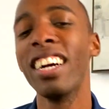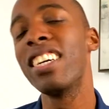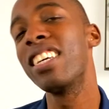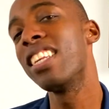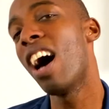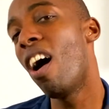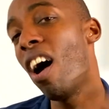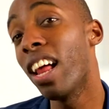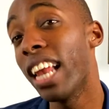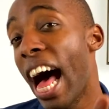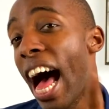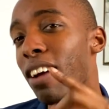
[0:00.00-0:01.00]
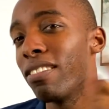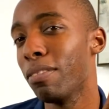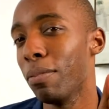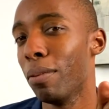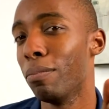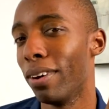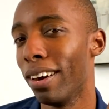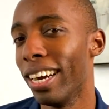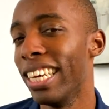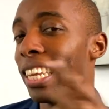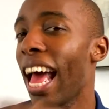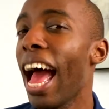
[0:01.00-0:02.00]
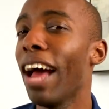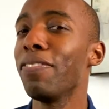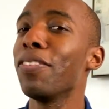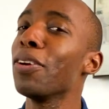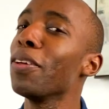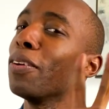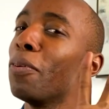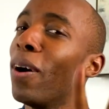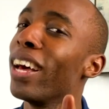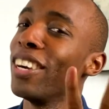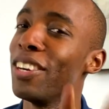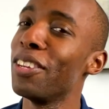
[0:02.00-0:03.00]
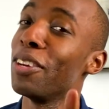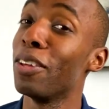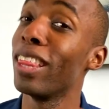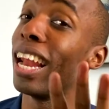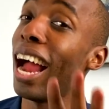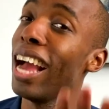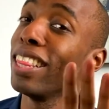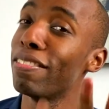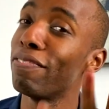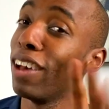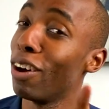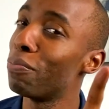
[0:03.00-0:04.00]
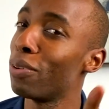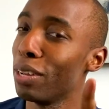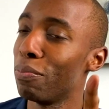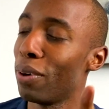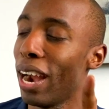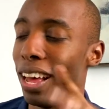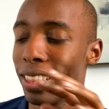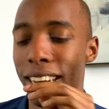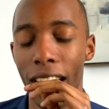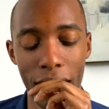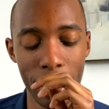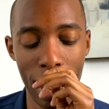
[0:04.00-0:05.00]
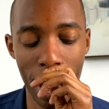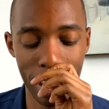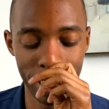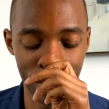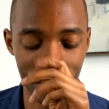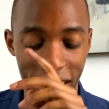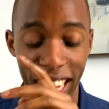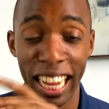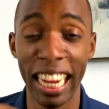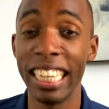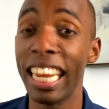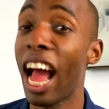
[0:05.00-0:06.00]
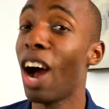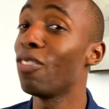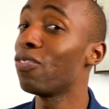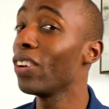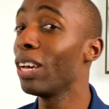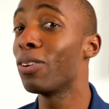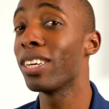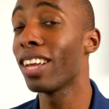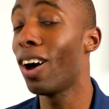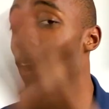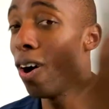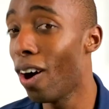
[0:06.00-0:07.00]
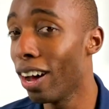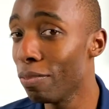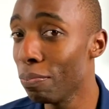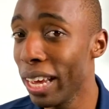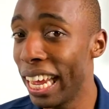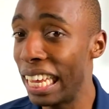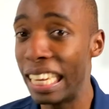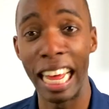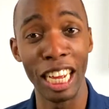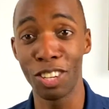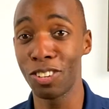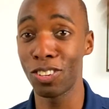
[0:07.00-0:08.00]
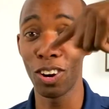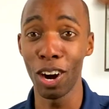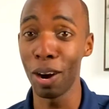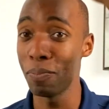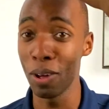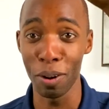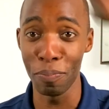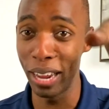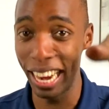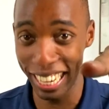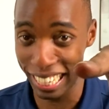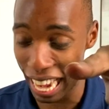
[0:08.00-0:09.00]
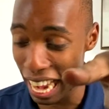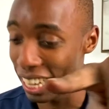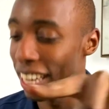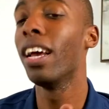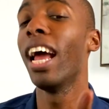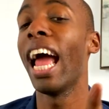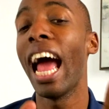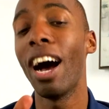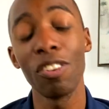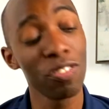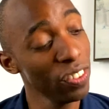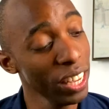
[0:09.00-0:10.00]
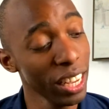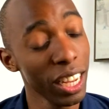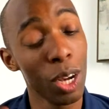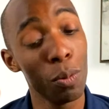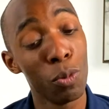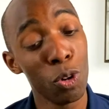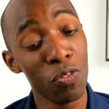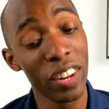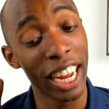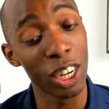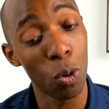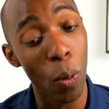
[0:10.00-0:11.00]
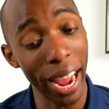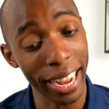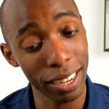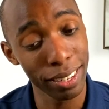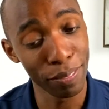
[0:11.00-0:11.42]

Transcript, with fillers: Because all I remember is after the one or two that I felt pretty proud that I dodged, is Alfie was on me like syrup on a pancake. Alfie moved in quick.